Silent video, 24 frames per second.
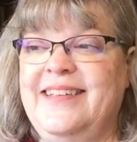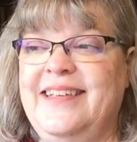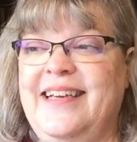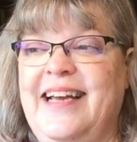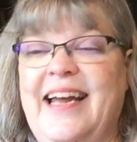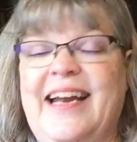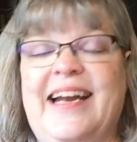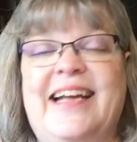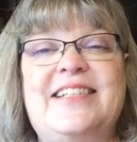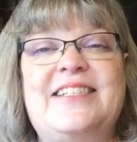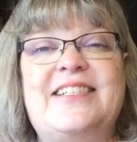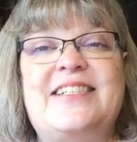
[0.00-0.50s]

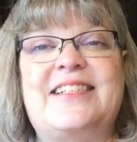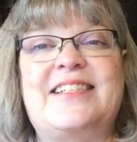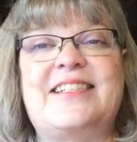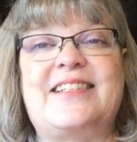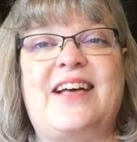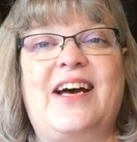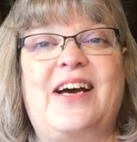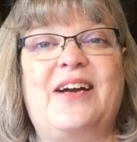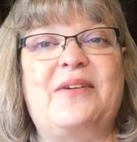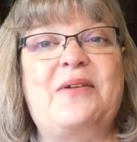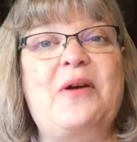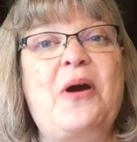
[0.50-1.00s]
and I just
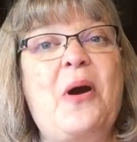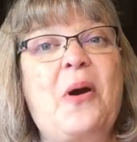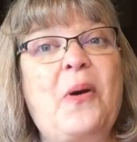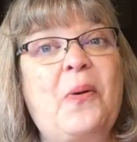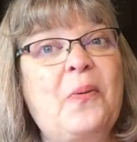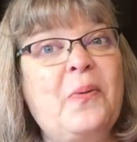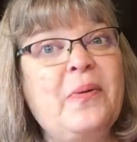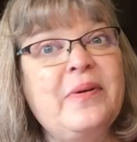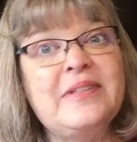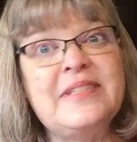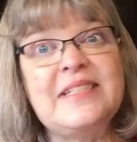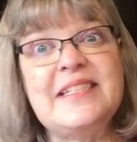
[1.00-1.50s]
thought,
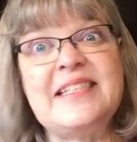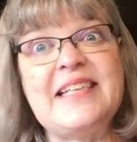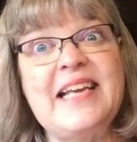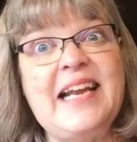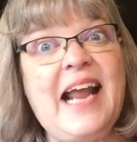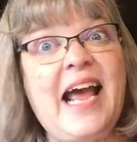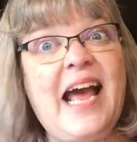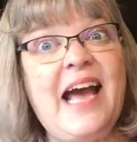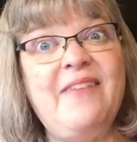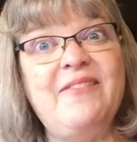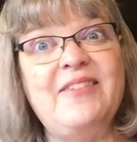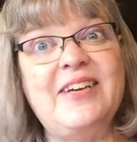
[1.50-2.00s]
we're just gonna
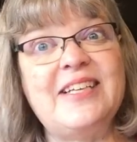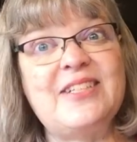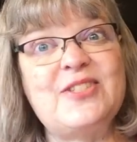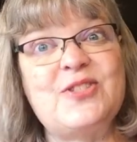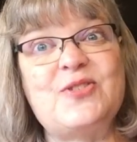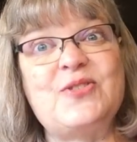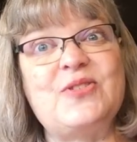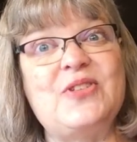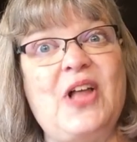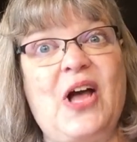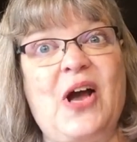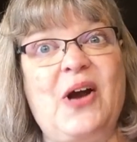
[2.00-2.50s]
have an
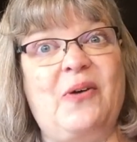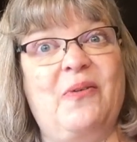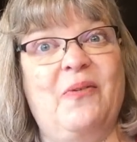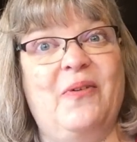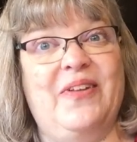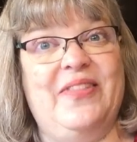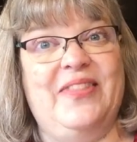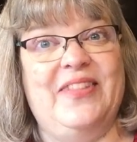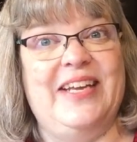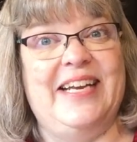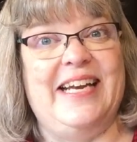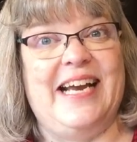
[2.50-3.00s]
extra long
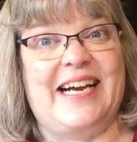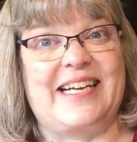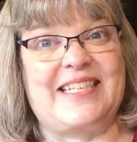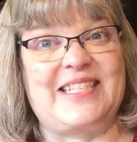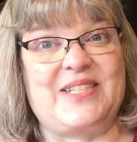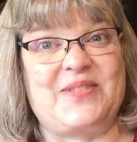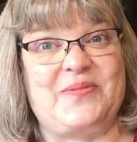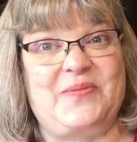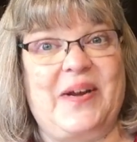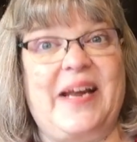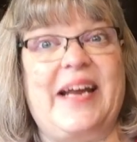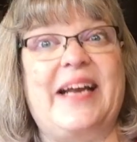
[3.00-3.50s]
one the
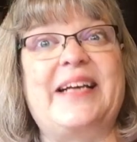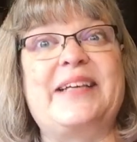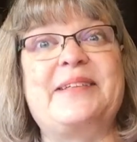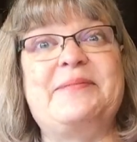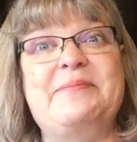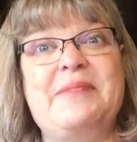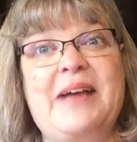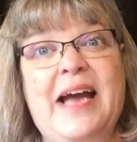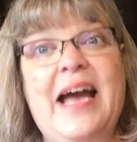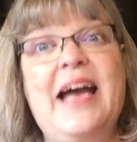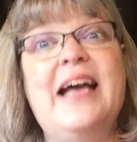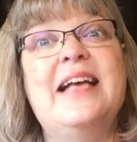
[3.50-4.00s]
next week.
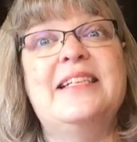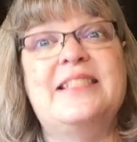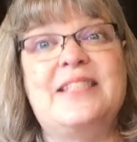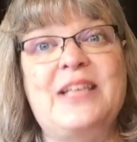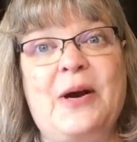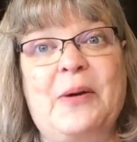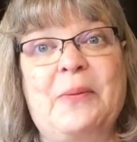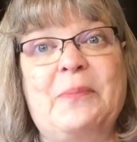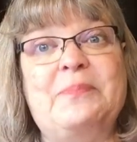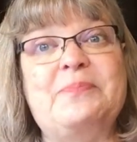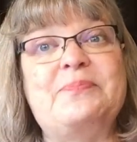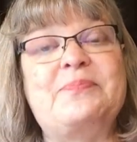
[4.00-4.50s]

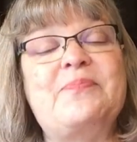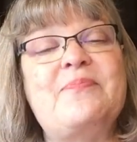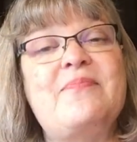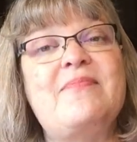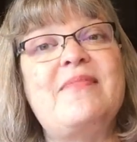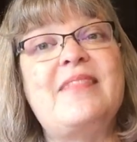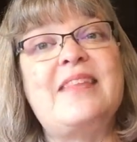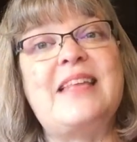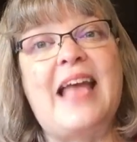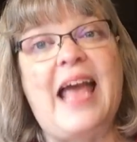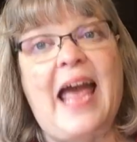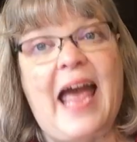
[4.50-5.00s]
So,
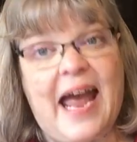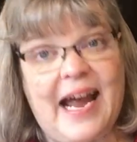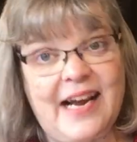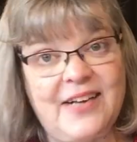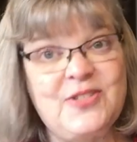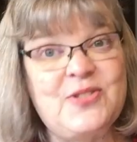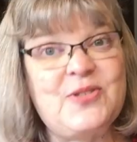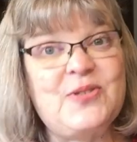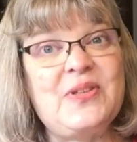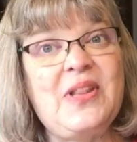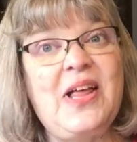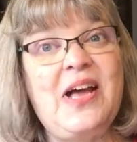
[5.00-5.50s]

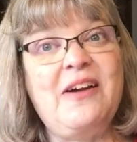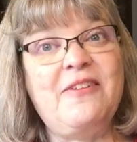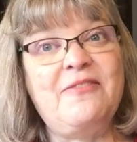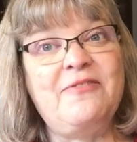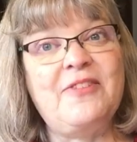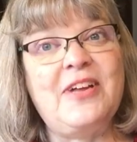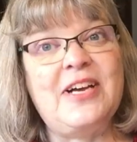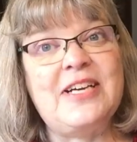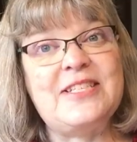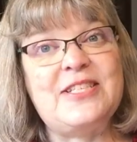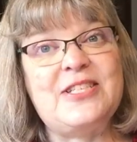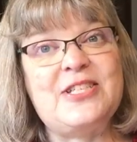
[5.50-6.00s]
extra long
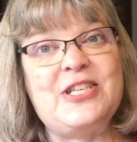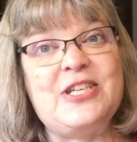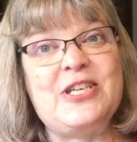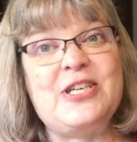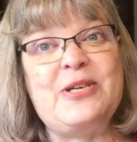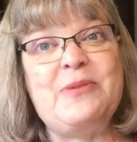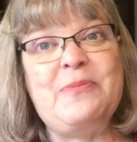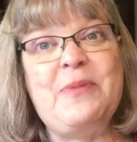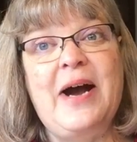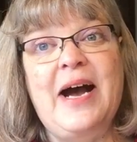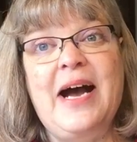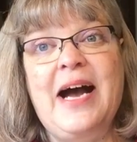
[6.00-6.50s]
floss
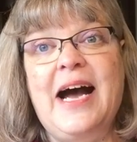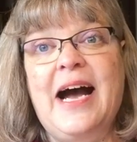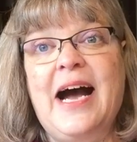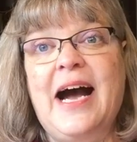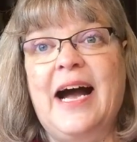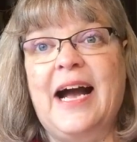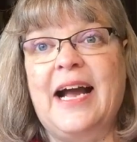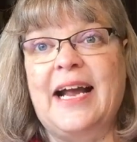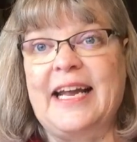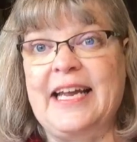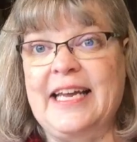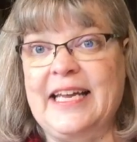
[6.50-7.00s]
tube,
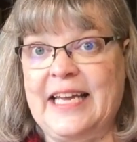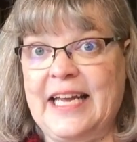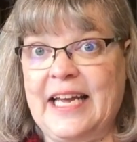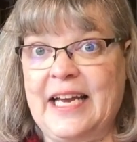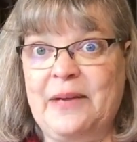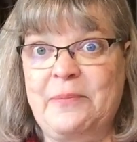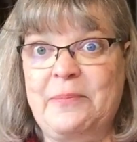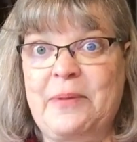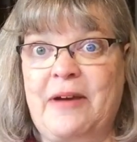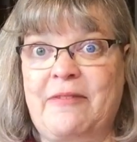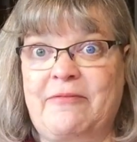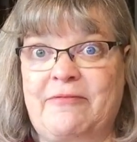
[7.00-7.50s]
get
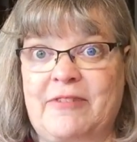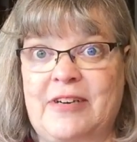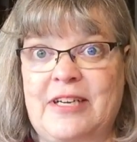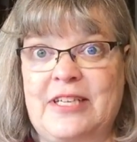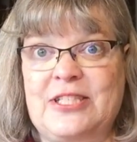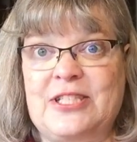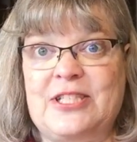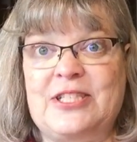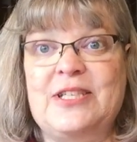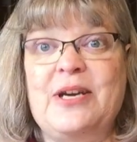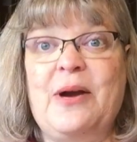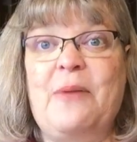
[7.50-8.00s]
a
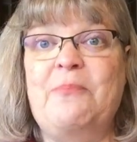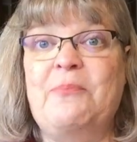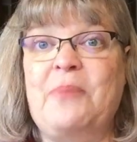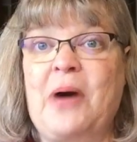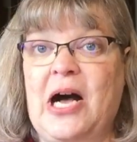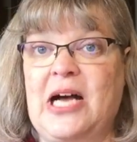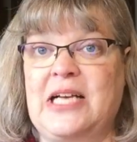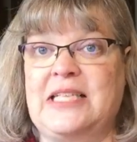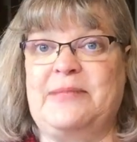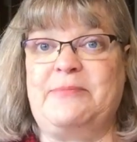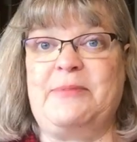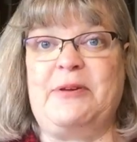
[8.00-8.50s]
beverage.
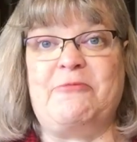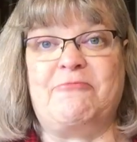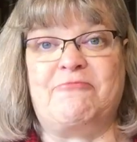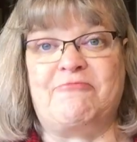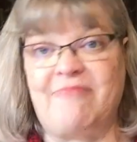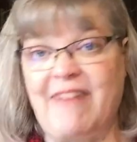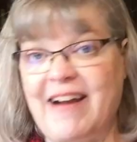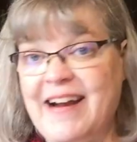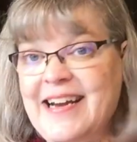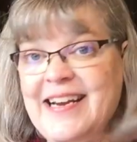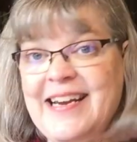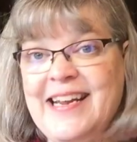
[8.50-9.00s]
Pause me
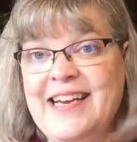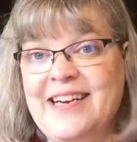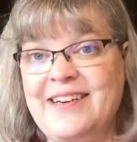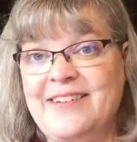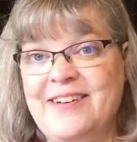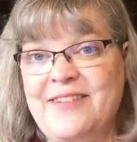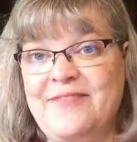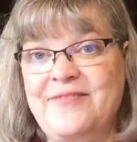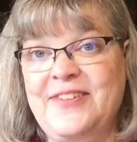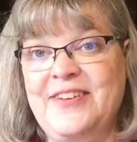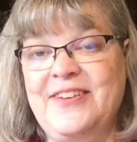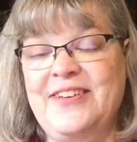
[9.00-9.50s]
right here
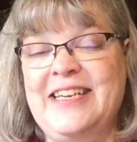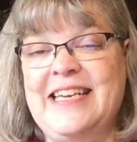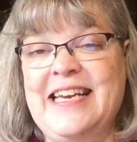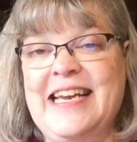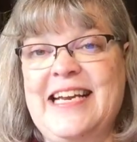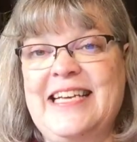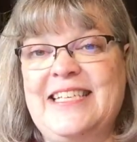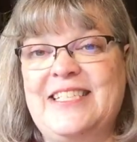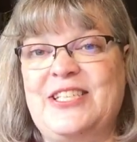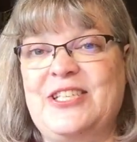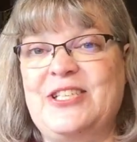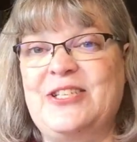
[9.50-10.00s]
if you
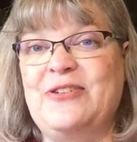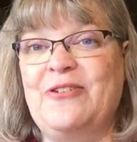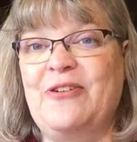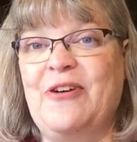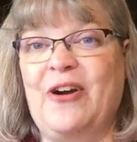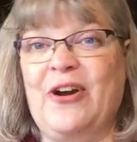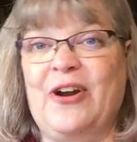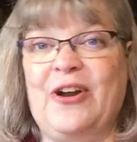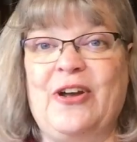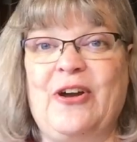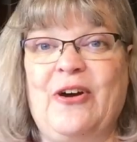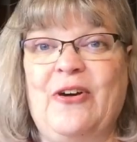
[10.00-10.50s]
need to.
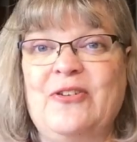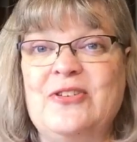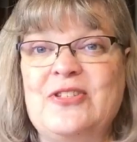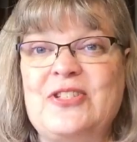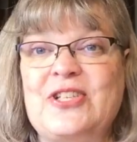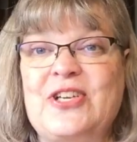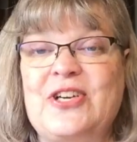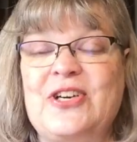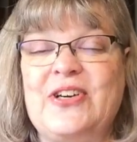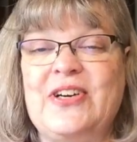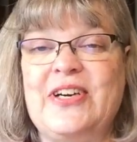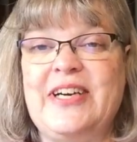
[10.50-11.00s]
Go
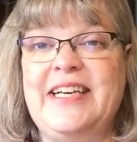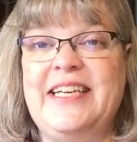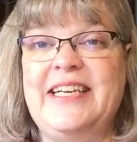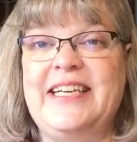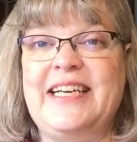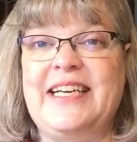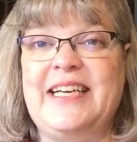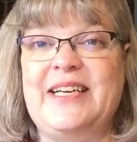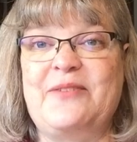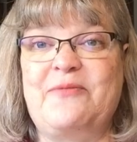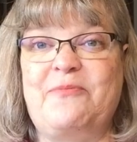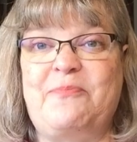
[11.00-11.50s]
scurry and
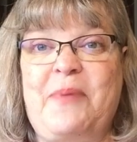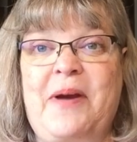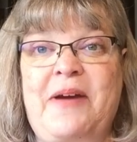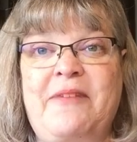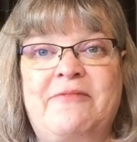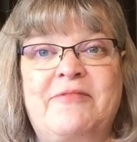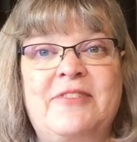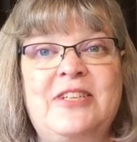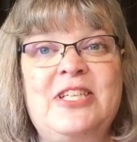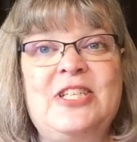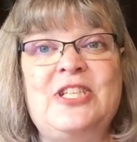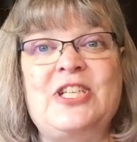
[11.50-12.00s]
get a
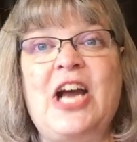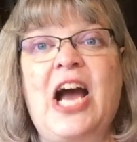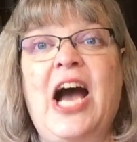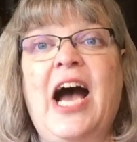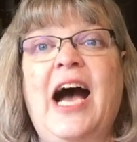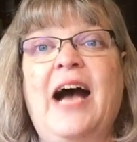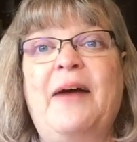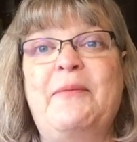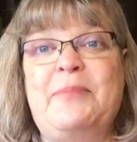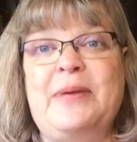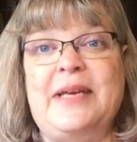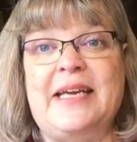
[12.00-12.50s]
beverage
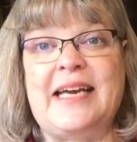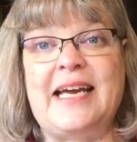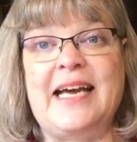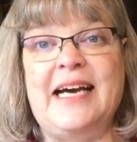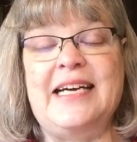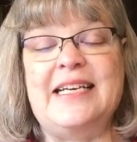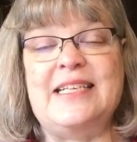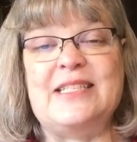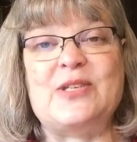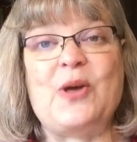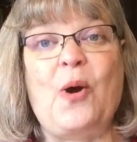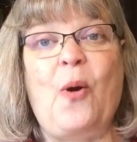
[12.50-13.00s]

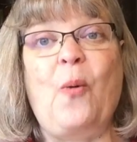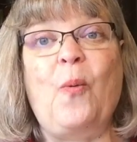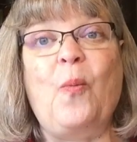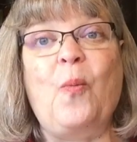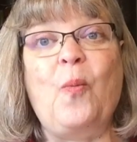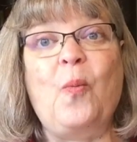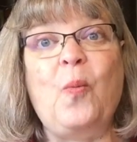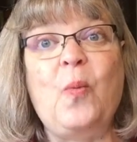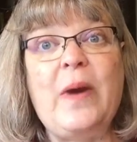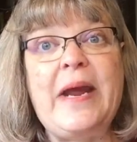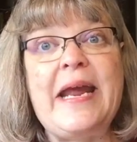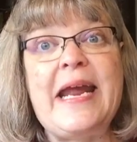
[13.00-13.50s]
because
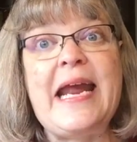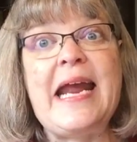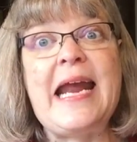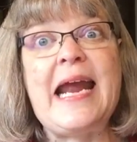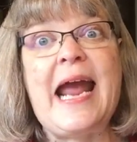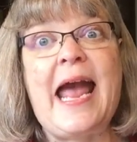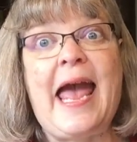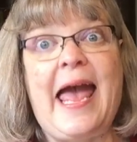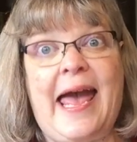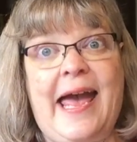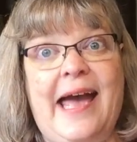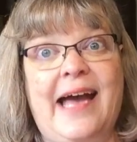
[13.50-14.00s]

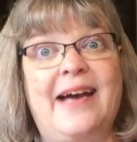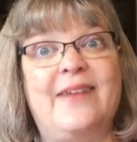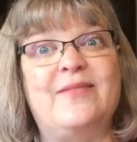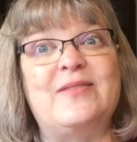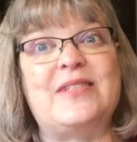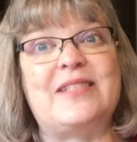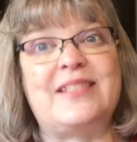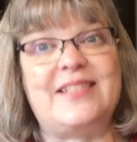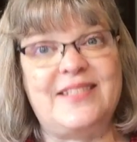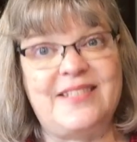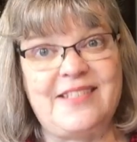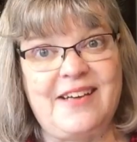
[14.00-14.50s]
we have
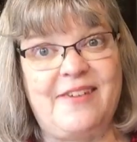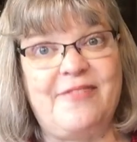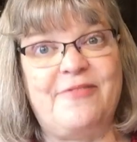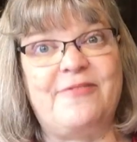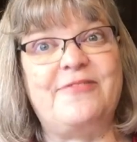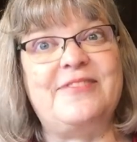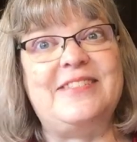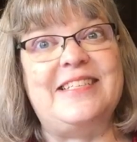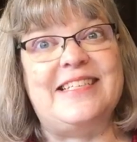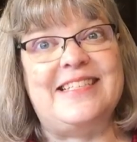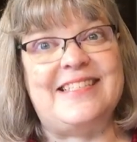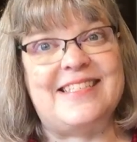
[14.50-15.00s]
stuff
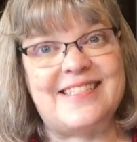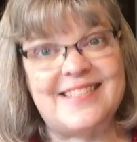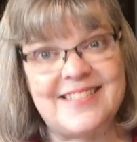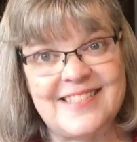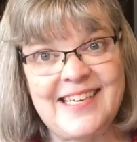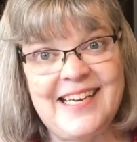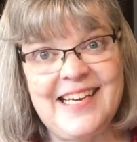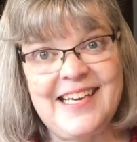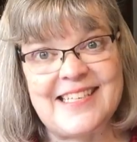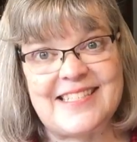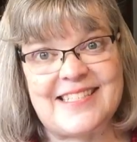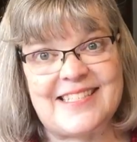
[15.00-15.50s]
to
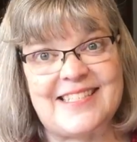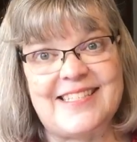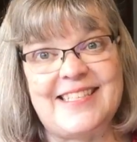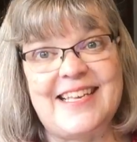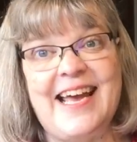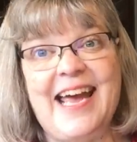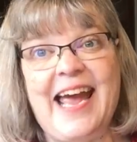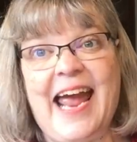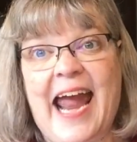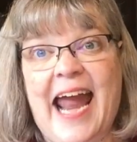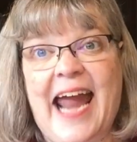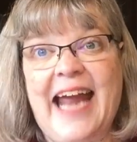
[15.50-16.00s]
discuss
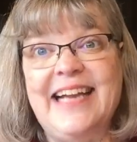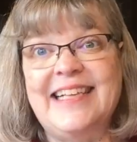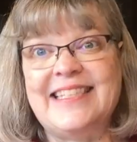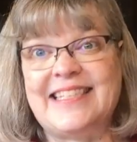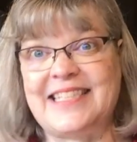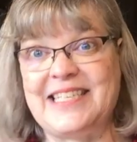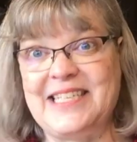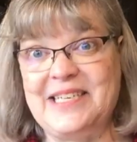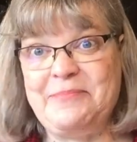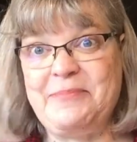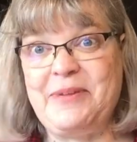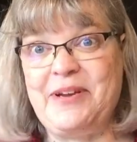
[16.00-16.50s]
and it's
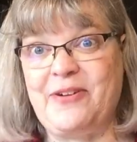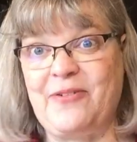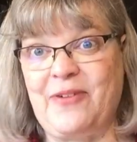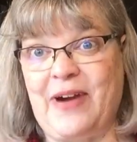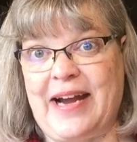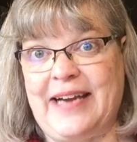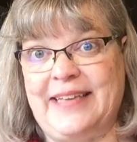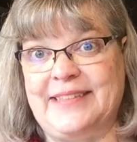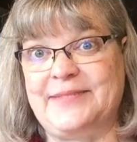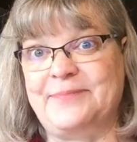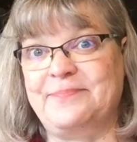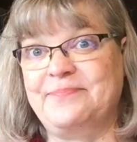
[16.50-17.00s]
gonna be
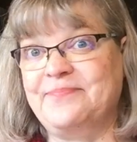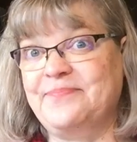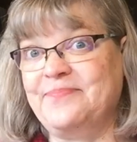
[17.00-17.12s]
great.